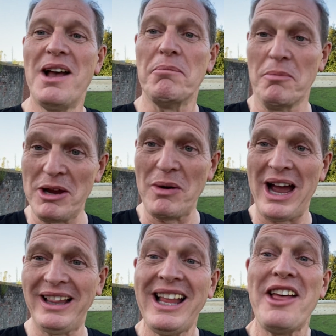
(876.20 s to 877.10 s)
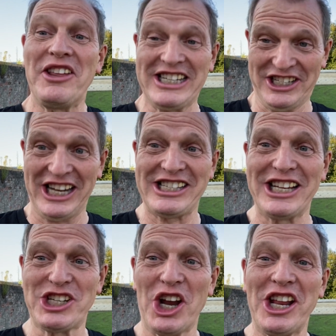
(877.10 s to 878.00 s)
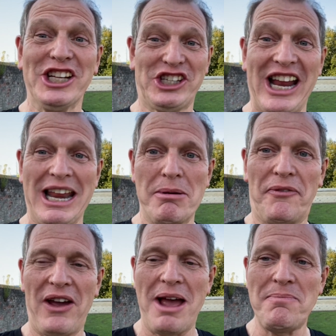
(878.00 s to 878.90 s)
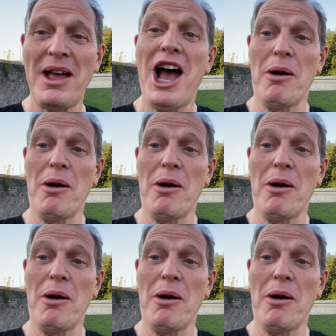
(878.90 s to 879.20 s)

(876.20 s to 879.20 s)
Well, meanwhile, this is DJ Johnny at JDMFM,